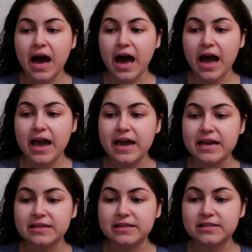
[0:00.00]

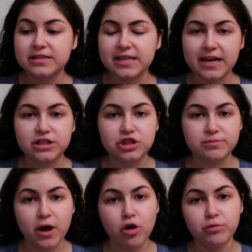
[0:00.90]
I decided to
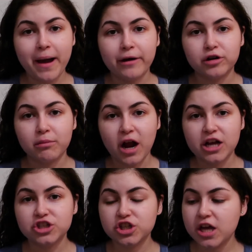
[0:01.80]
use my own powder
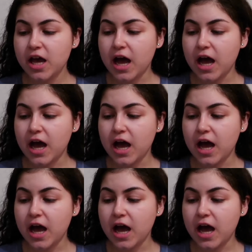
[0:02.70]
brush.